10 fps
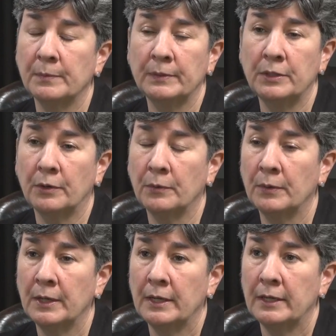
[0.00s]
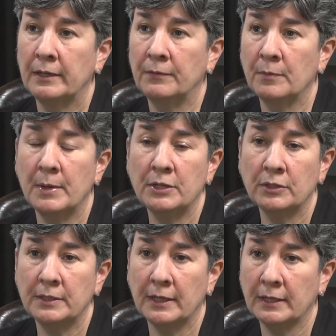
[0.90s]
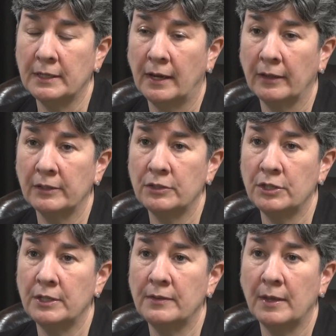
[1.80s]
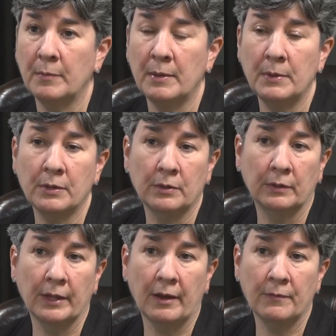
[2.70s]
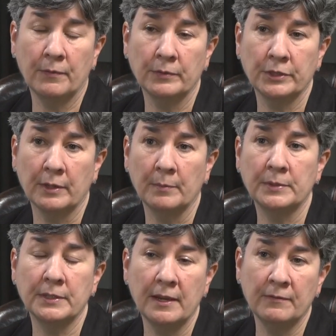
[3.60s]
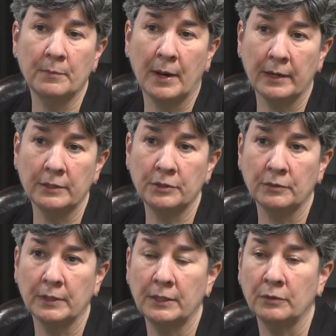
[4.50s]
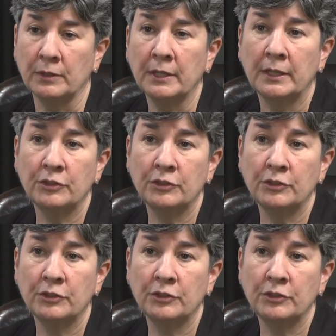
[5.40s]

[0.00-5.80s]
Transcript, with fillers: you know information technology that maybe could allow for some safe monitoring or